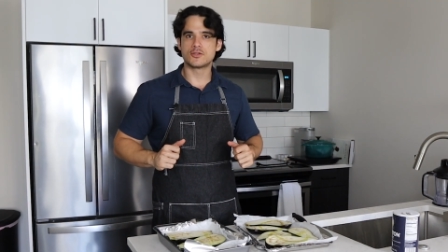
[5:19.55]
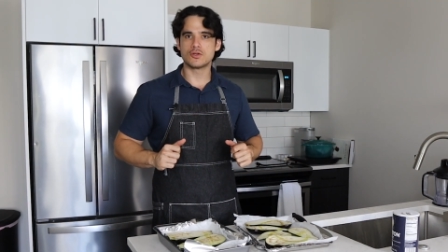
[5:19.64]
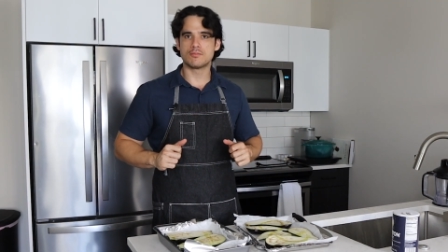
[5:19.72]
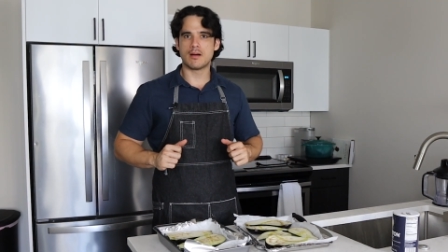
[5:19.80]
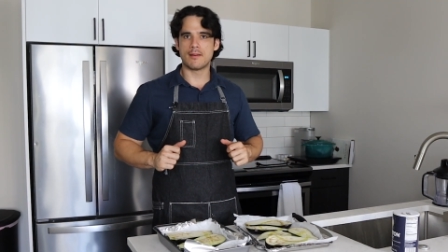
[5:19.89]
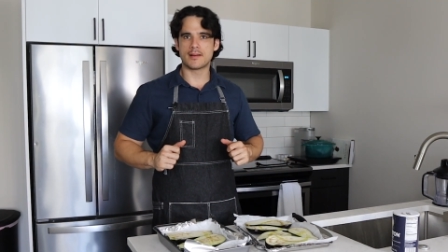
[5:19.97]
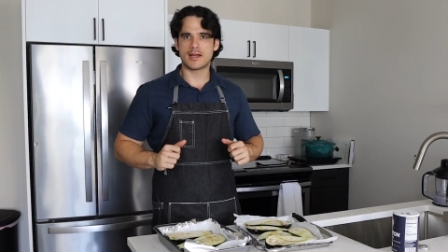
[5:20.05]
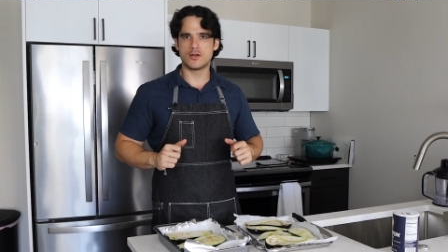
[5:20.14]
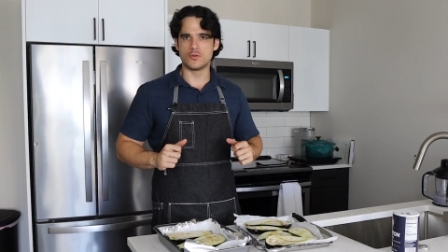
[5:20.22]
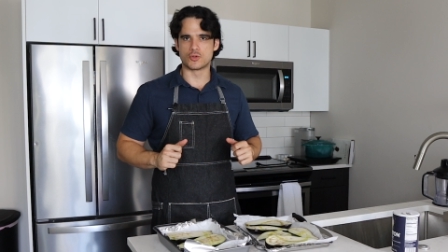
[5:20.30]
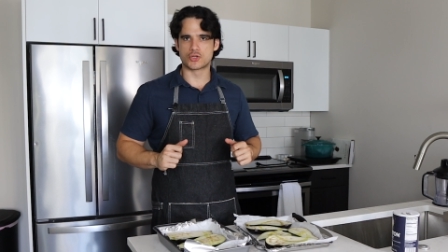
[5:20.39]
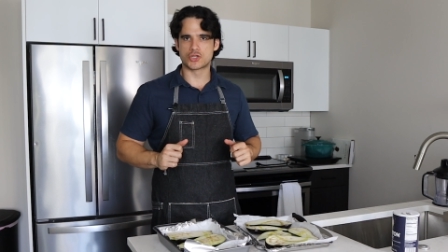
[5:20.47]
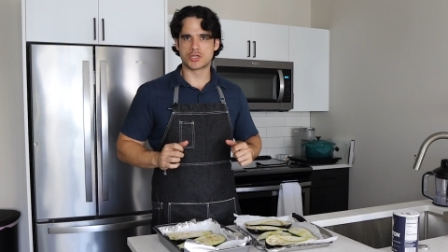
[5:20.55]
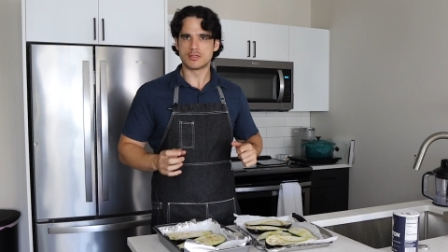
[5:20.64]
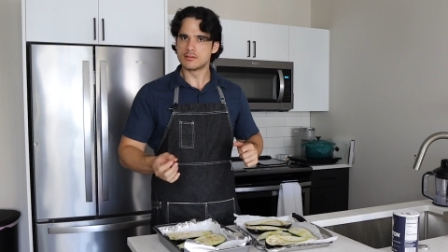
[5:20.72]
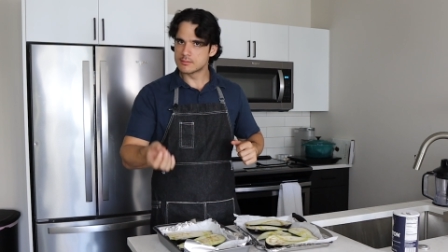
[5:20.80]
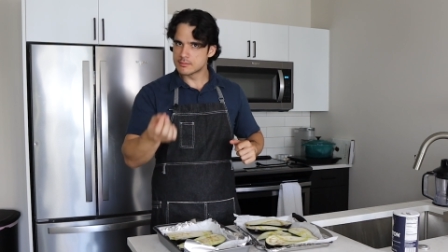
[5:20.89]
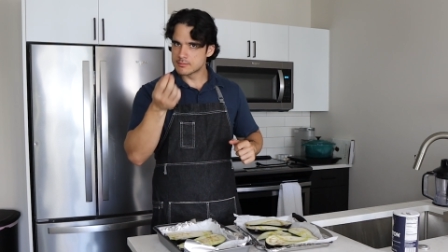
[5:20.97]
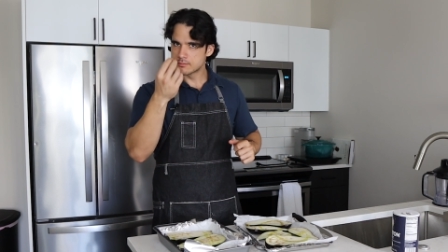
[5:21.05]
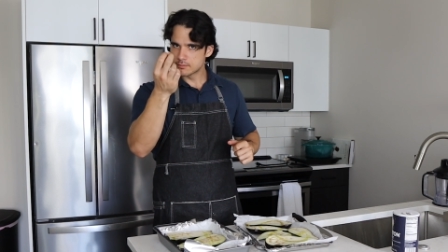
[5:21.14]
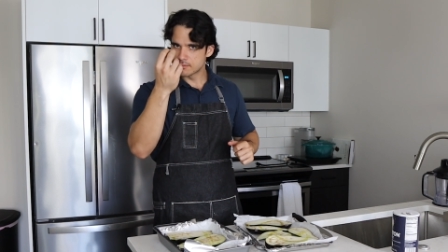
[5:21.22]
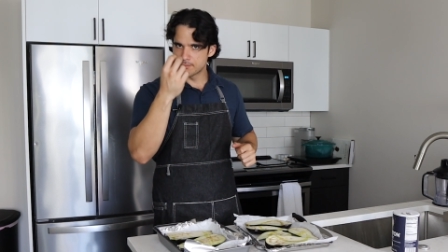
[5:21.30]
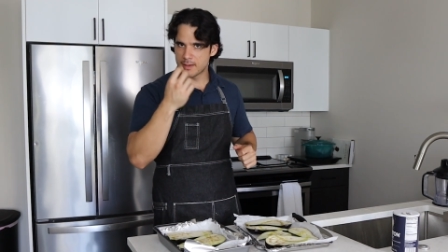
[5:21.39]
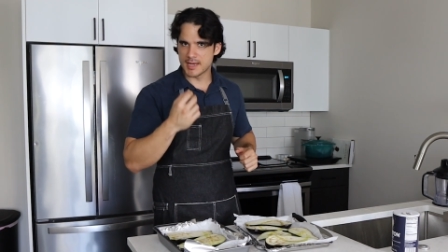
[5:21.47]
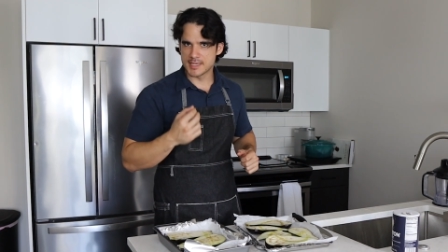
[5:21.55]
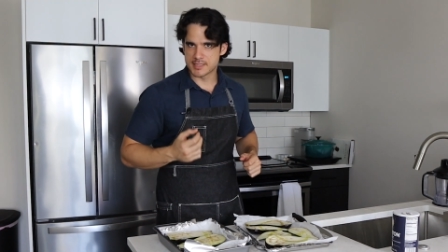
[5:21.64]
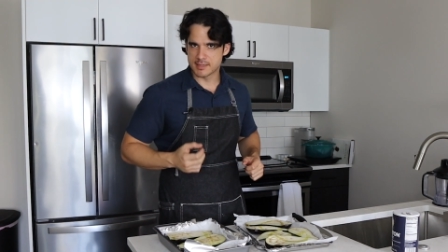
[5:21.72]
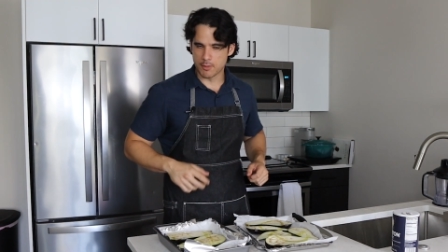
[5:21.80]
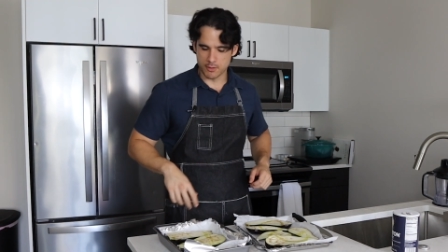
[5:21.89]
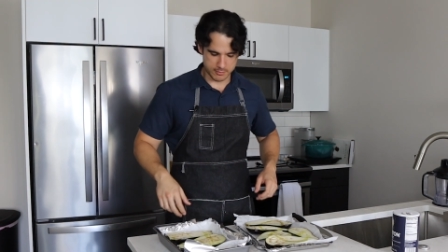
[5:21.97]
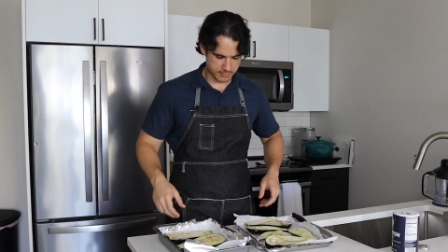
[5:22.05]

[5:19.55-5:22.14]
to baba ghanoush. Bellissimo.